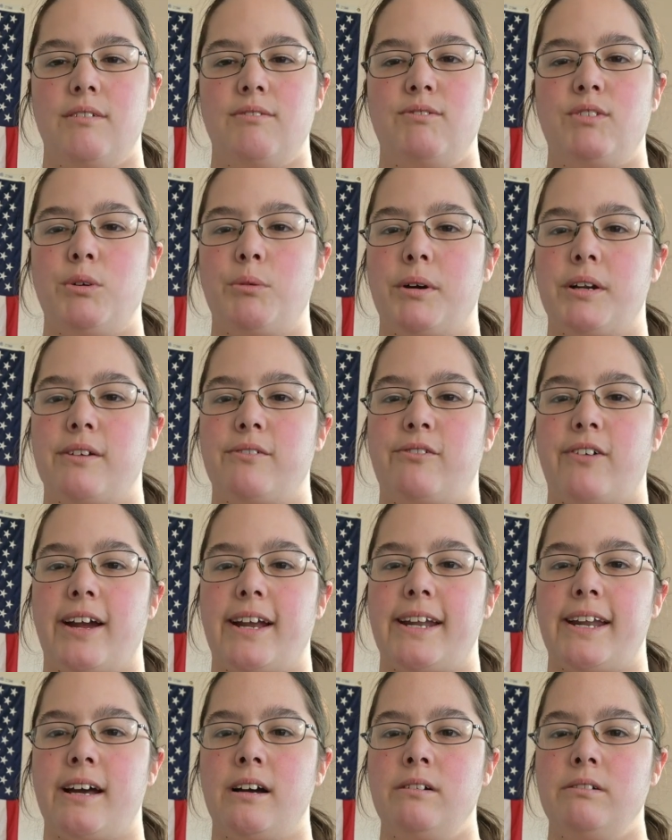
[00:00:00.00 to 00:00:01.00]
If you want to
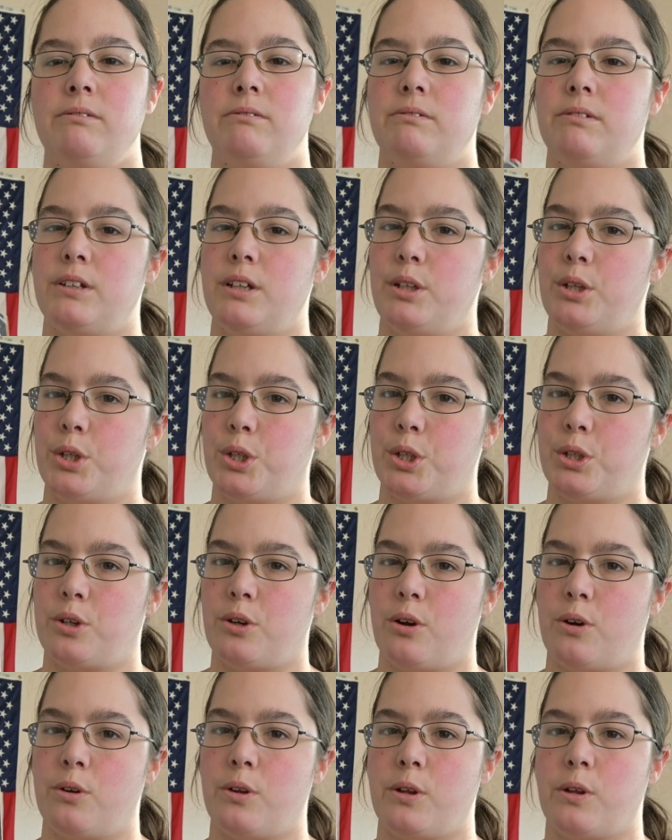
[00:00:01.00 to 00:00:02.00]
find out, you should
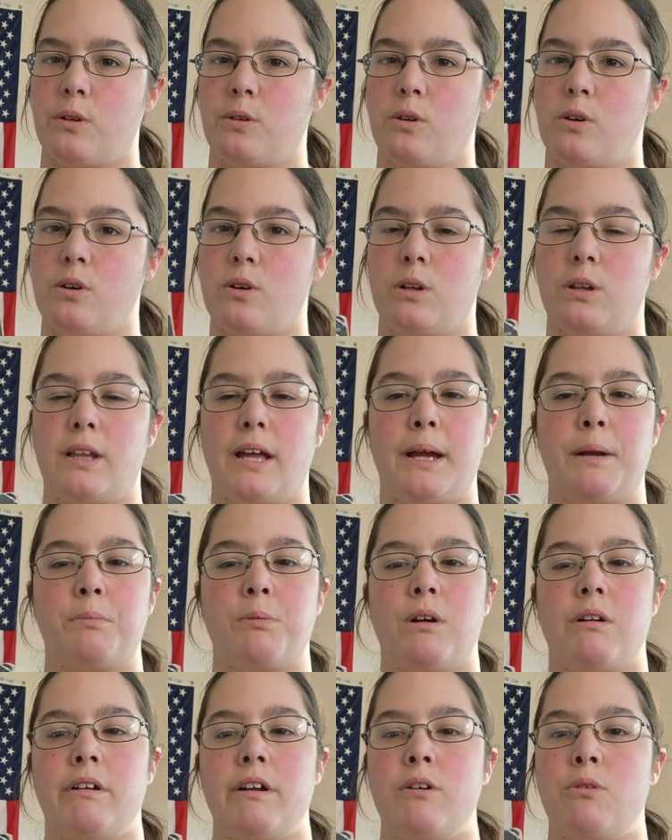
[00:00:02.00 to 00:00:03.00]
go to your local
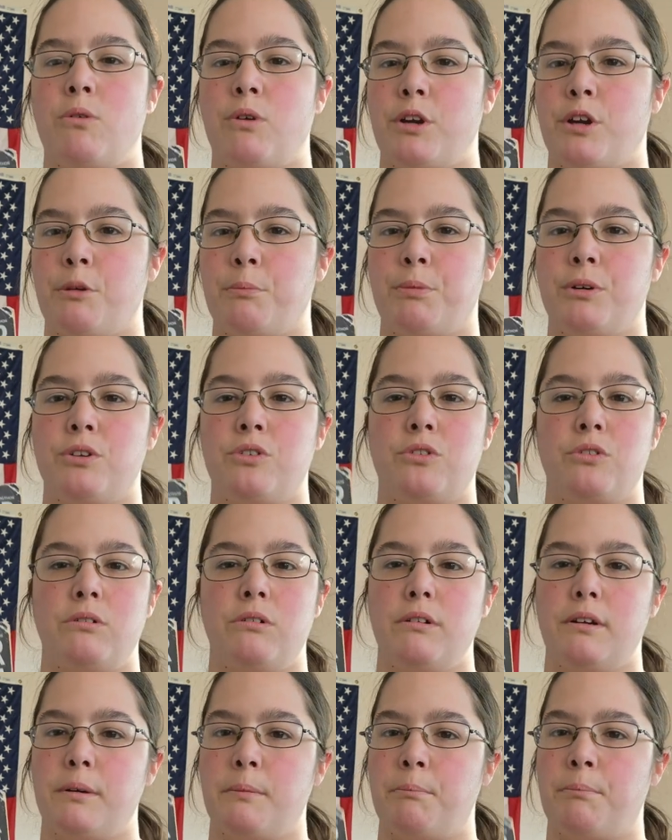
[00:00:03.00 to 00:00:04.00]
library or your
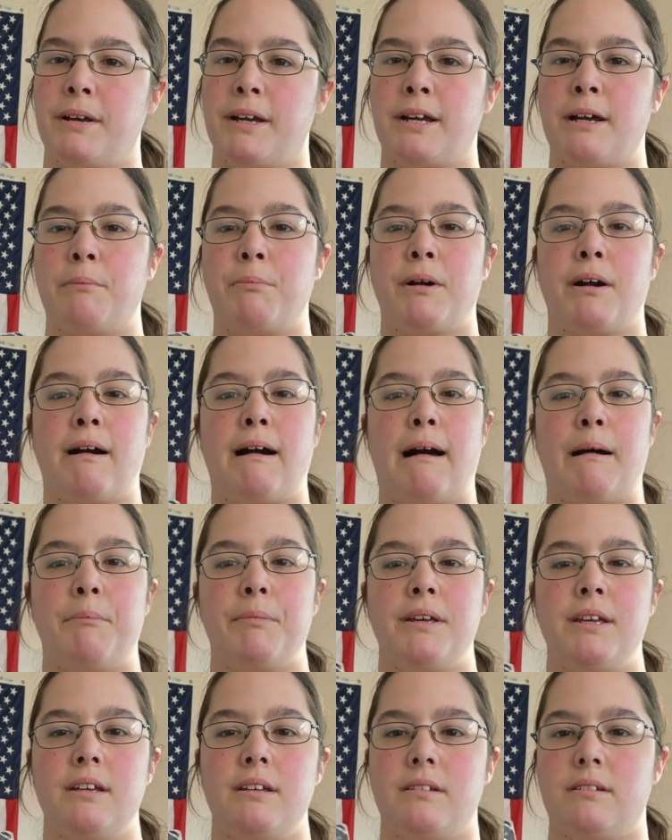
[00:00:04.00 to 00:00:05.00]
bookstore and pick up a
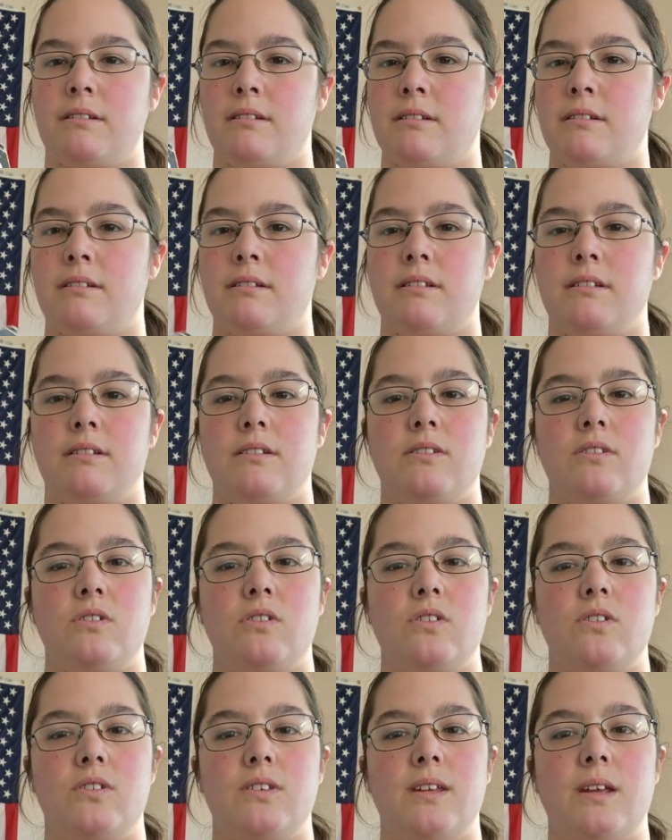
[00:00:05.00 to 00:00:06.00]
copy and
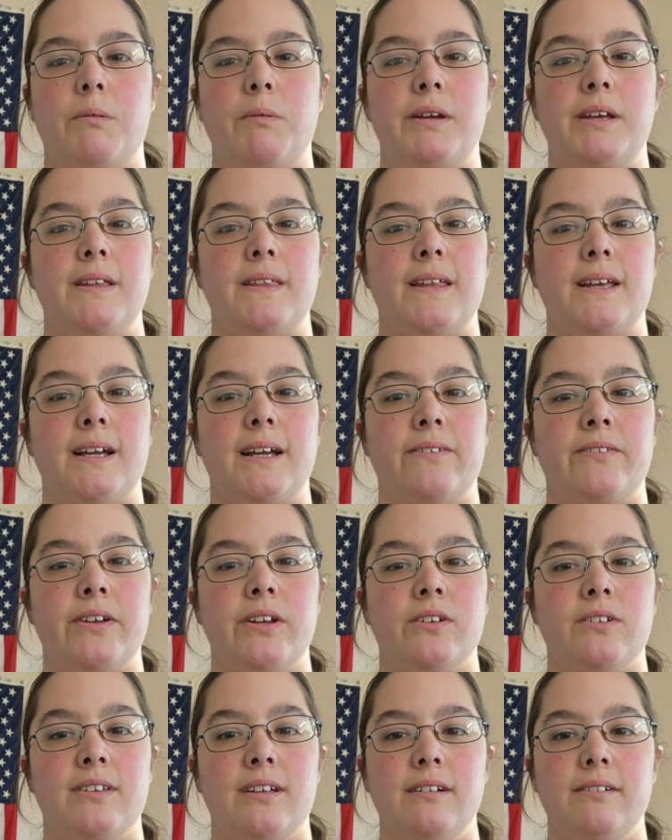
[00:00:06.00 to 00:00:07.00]
see what you think of it
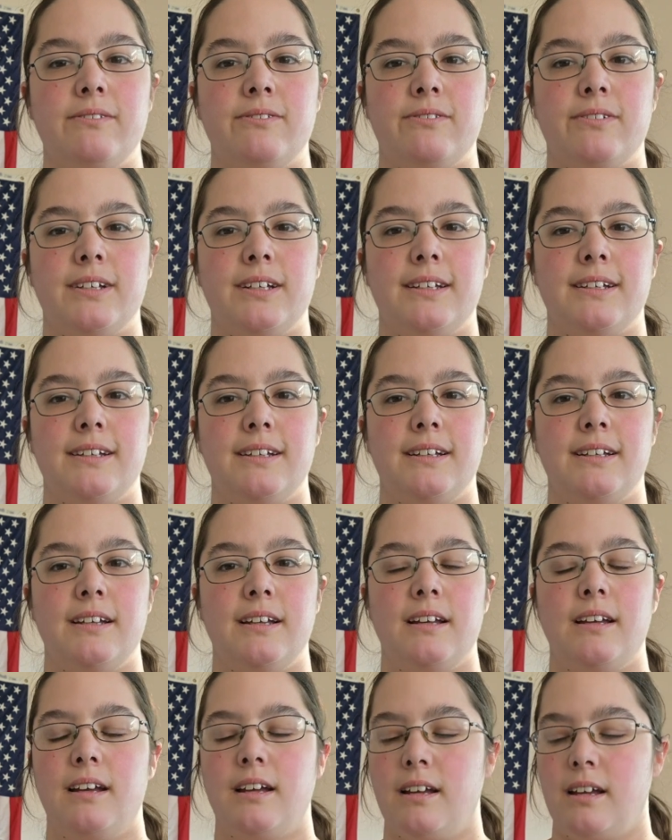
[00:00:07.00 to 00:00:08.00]
yourself.
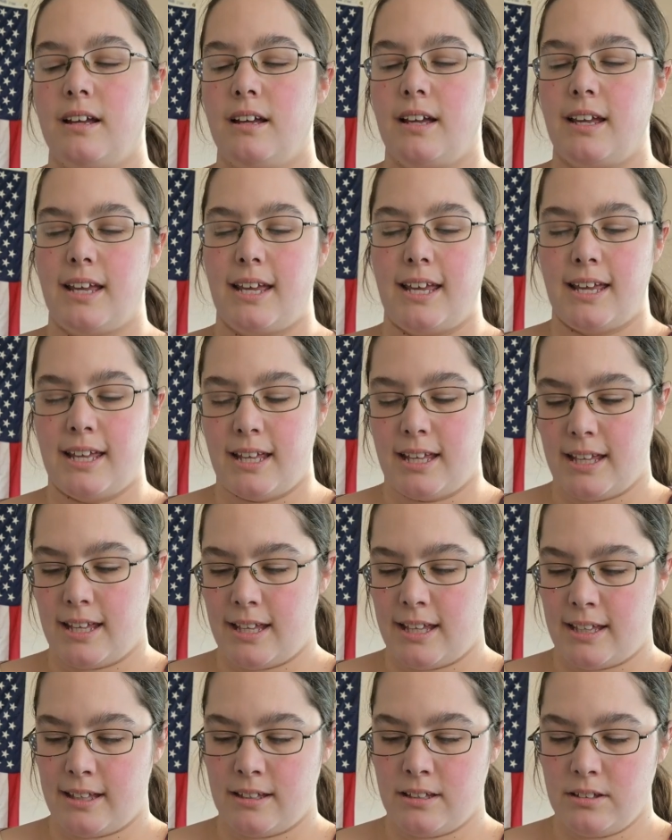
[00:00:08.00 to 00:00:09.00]
It
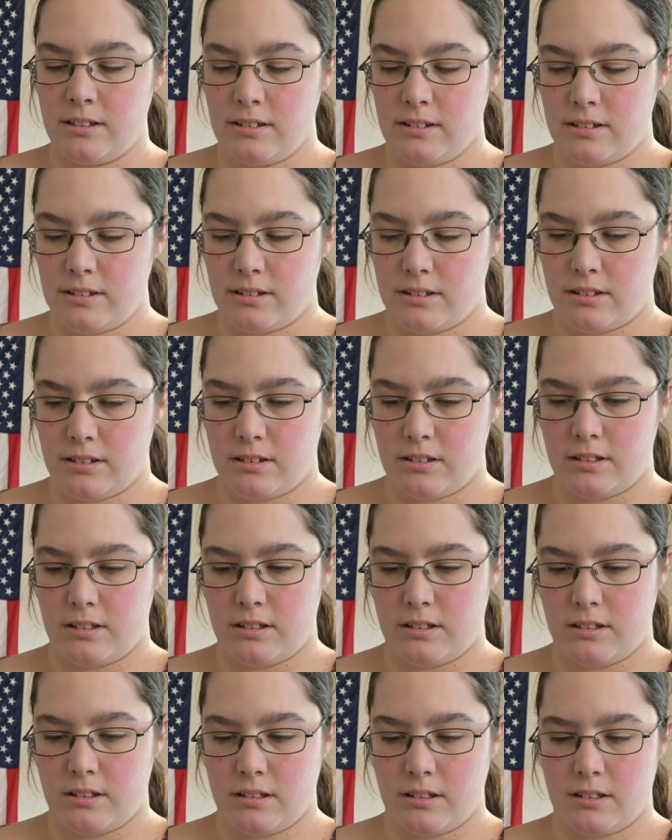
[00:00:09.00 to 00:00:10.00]
is
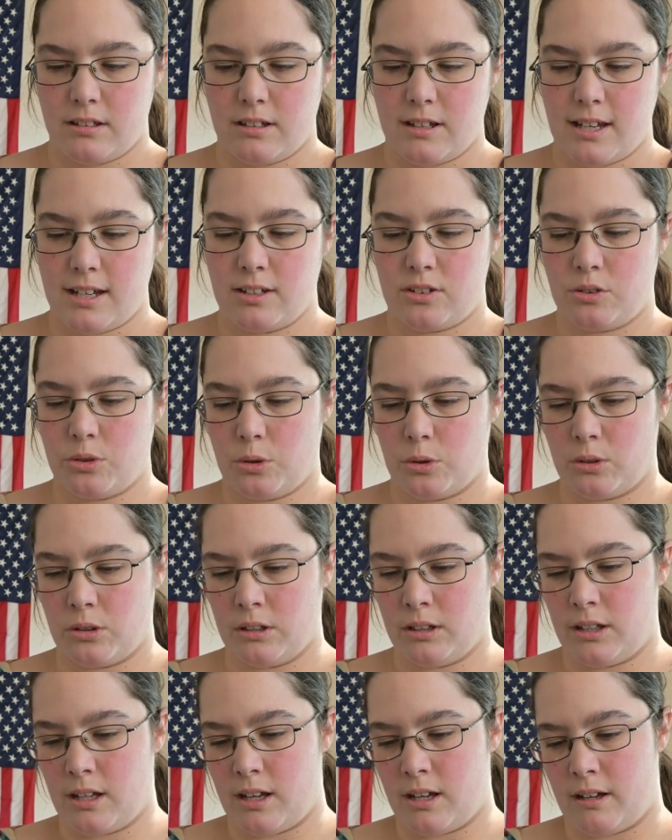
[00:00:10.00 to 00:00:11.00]
a
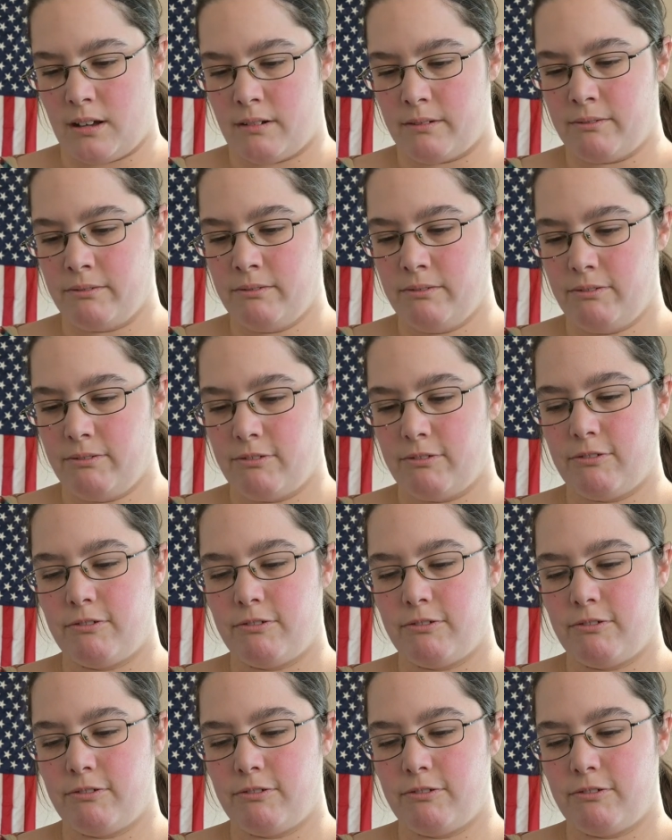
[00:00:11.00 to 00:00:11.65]
total of,